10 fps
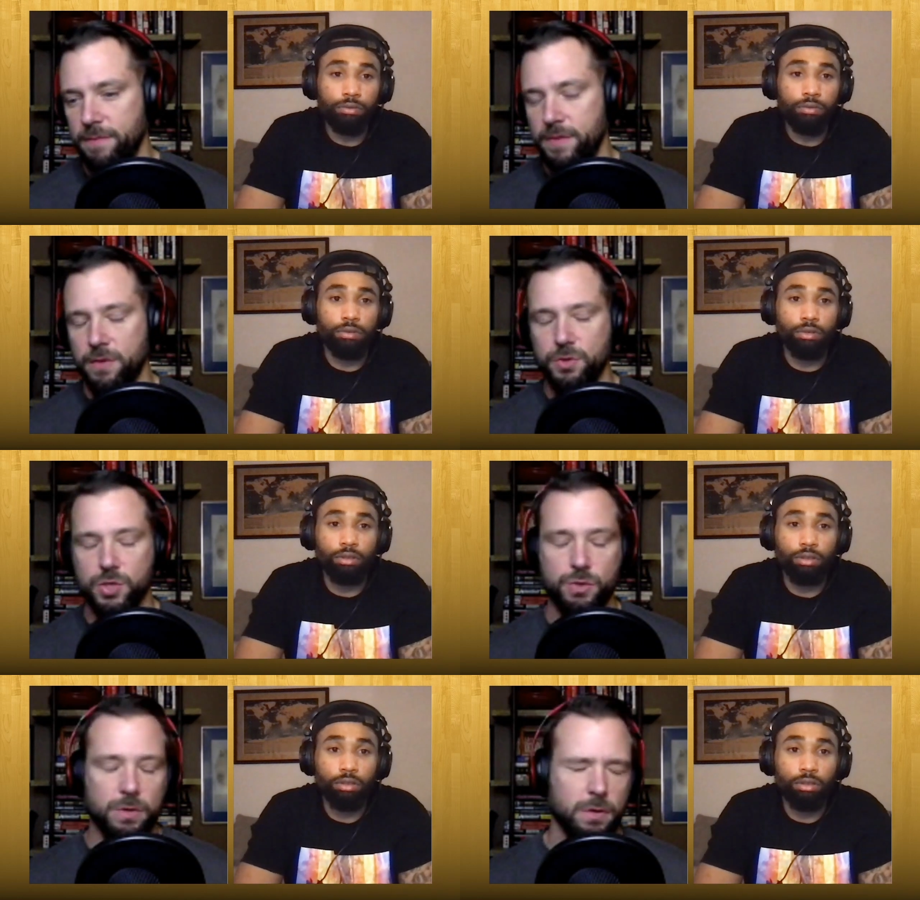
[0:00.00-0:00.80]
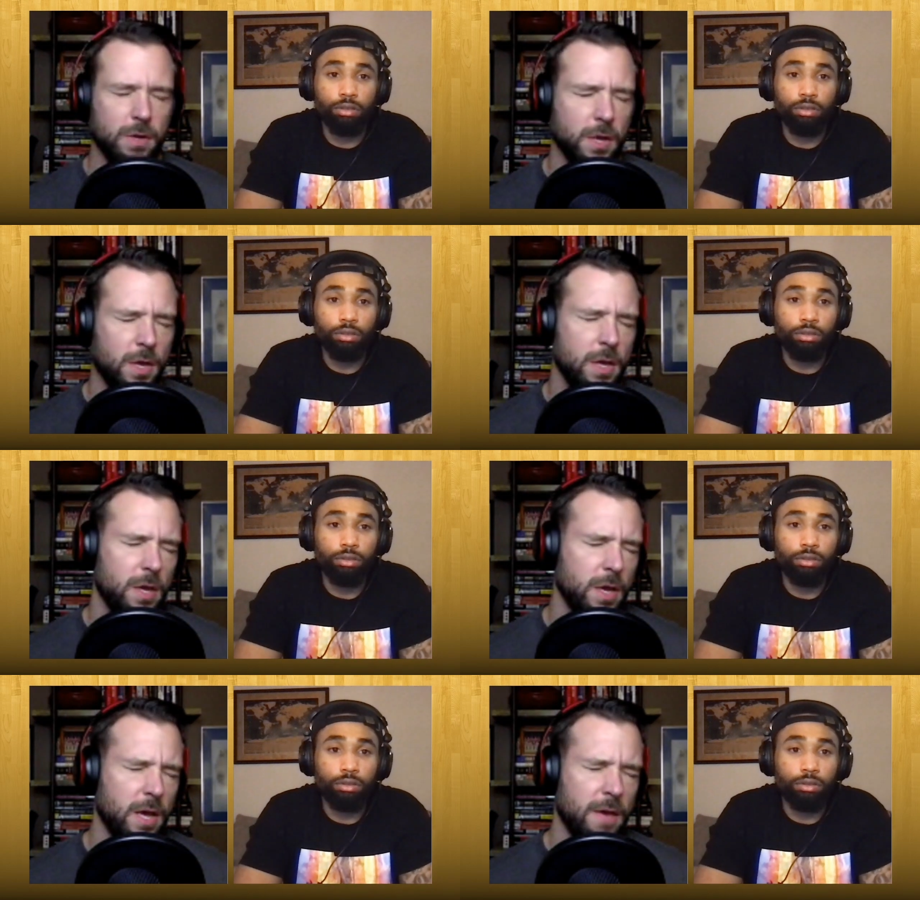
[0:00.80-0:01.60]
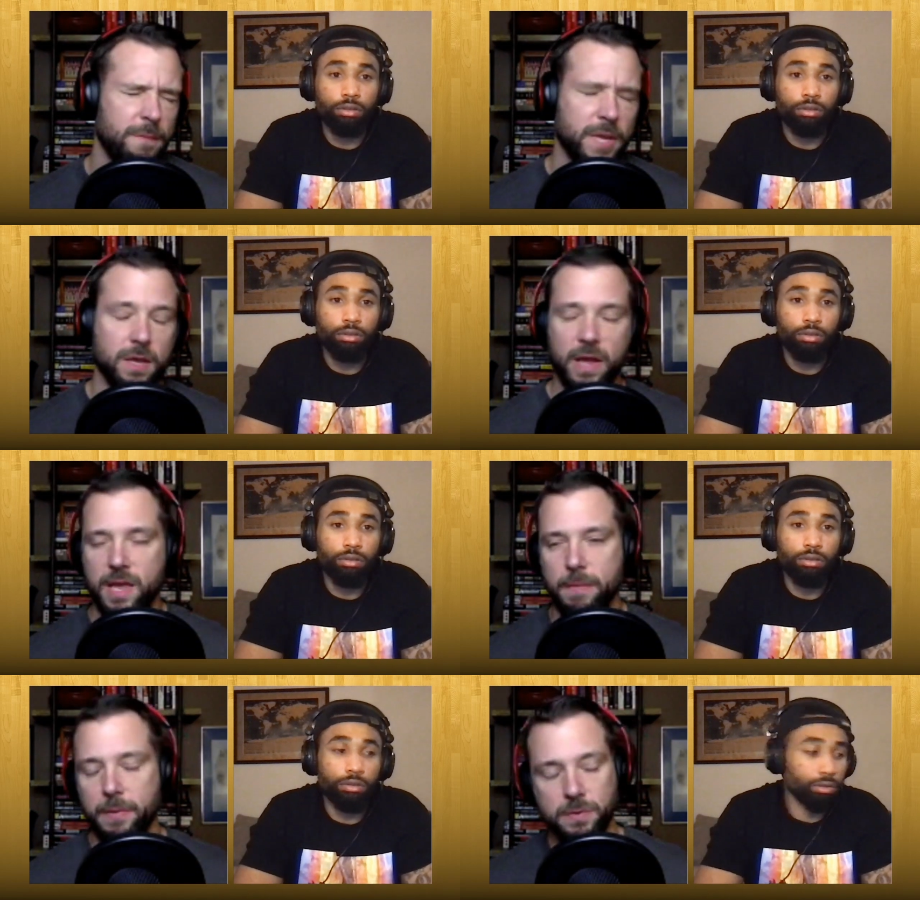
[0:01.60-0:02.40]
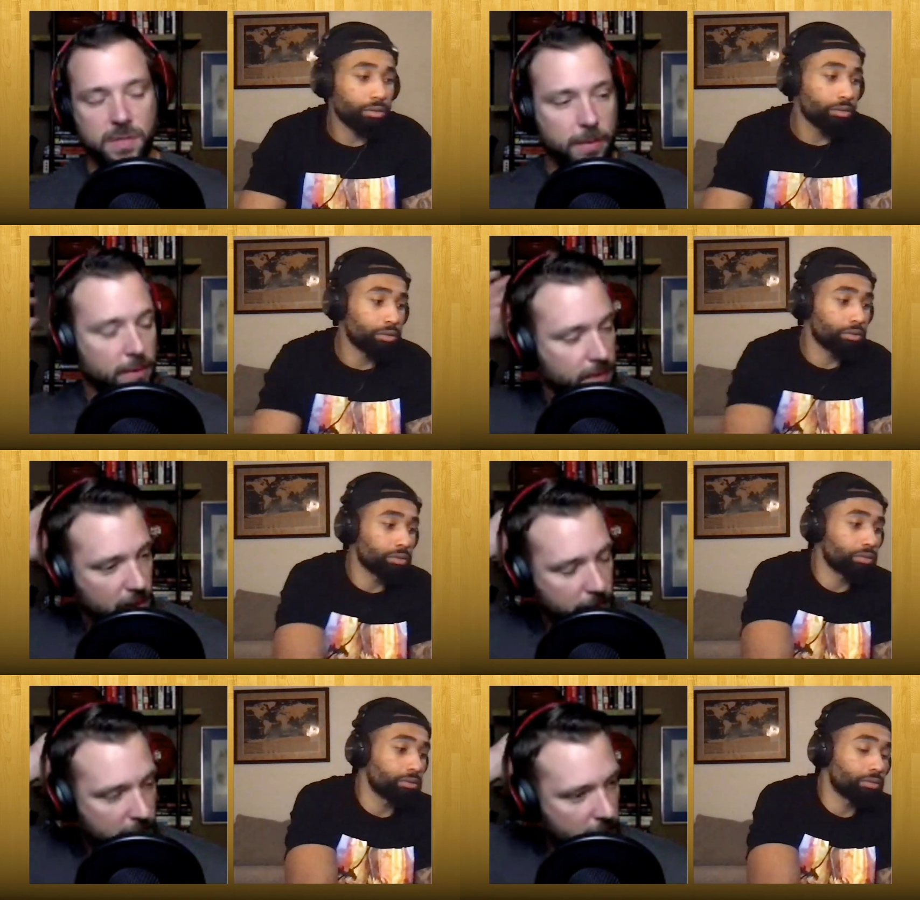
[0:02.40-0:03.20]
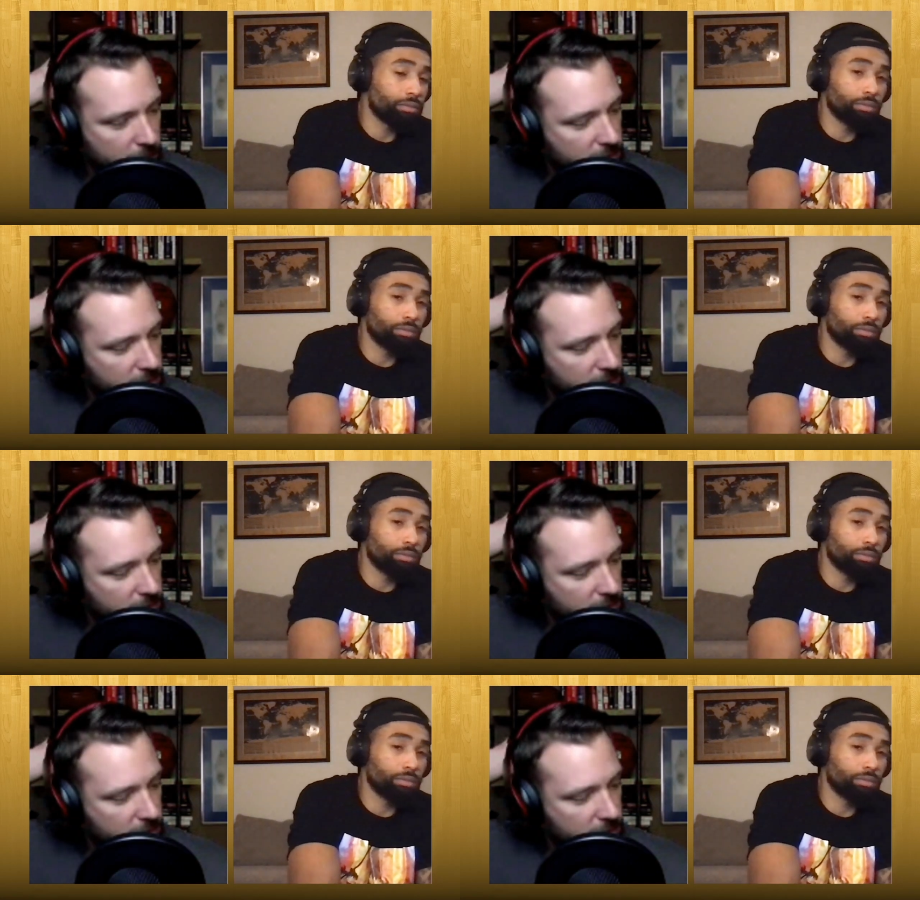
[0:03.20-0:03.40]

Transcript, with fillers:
Speaker 1: um, the other shooter, uh, um, blank. I can't remember his name off the top of my head.